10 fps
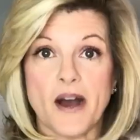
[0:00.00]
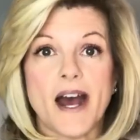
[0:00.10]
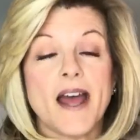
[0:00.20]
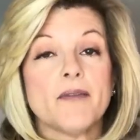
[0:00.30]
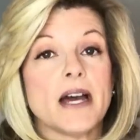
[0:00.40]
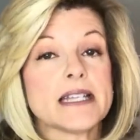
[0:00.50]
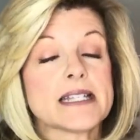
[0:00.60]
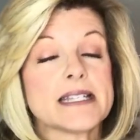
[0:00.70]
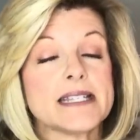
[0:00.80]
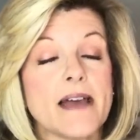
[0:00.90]
I have got
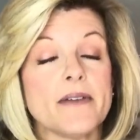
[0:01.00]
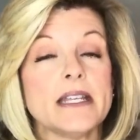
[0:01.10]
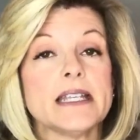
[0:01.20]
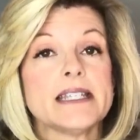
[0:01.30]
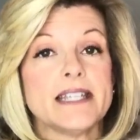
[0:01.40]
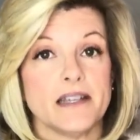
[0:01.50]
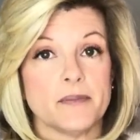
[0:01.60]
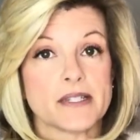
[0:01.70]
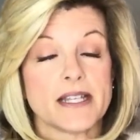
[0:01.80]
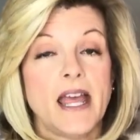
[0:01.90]
7
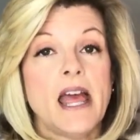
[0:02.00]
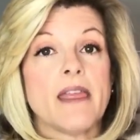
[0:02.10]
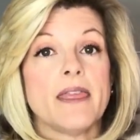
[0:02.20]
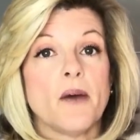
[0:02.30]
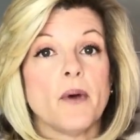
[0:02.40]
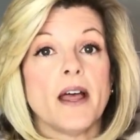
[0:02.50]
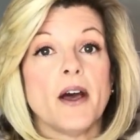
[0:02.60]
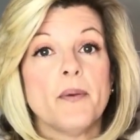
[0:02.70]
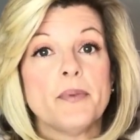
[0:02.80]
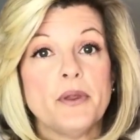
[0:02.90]
tips that will
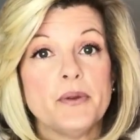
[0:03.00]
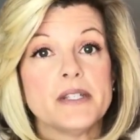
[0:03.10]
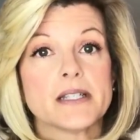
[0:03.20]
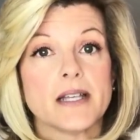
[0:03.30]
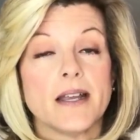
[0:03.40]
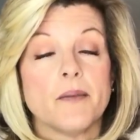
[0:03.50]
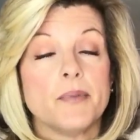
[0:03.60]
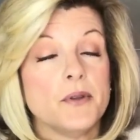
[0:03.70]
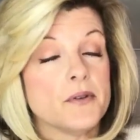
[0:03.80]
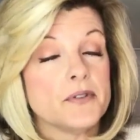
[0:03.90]
help you design a
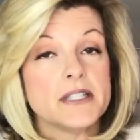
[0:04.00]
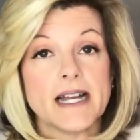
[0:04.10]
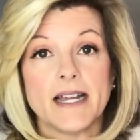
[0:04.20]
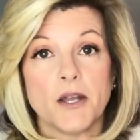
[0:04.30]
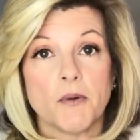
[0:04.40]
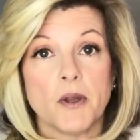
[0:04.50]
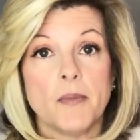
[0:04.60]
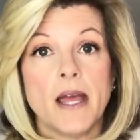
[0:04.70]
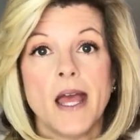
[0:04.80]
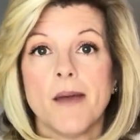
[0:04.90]
beautiful dining room.
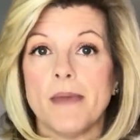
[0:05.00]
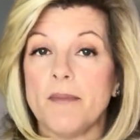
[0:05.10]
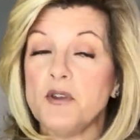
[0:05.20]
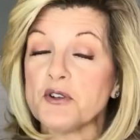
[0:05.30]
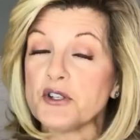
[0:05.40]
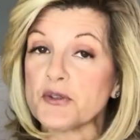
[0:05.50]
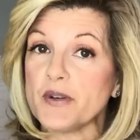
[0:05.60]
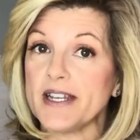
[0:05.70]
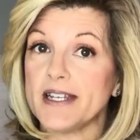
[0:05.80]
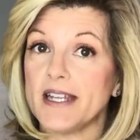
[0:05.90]
Maybe you're just
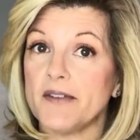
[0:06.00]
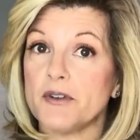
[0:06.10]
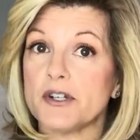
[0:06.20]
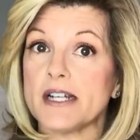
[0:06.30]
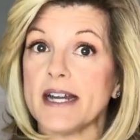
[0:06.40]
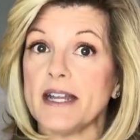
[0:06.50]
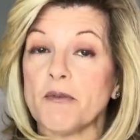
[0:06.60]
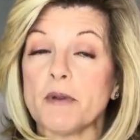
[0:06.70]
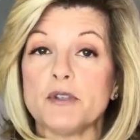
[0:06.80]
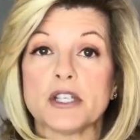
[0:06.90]
wanting to give your dining
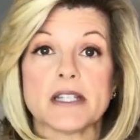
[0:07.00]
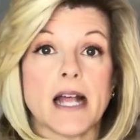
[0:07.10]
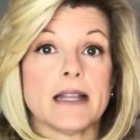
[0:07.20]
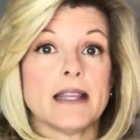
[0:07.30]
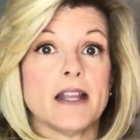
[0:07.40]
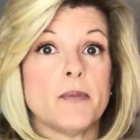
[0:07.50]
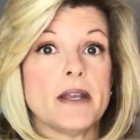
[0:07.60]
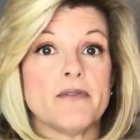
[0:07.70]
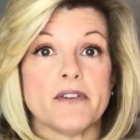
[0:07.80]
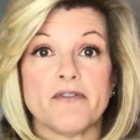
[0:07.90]
room just a little bit
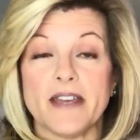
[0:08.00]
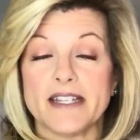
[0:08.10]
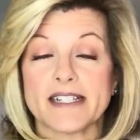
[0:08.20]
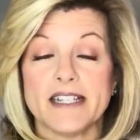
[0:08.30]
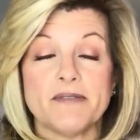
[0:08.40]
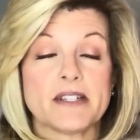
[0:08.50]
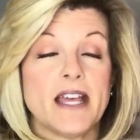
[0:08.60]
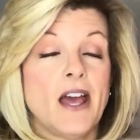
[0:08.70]
of a facelift.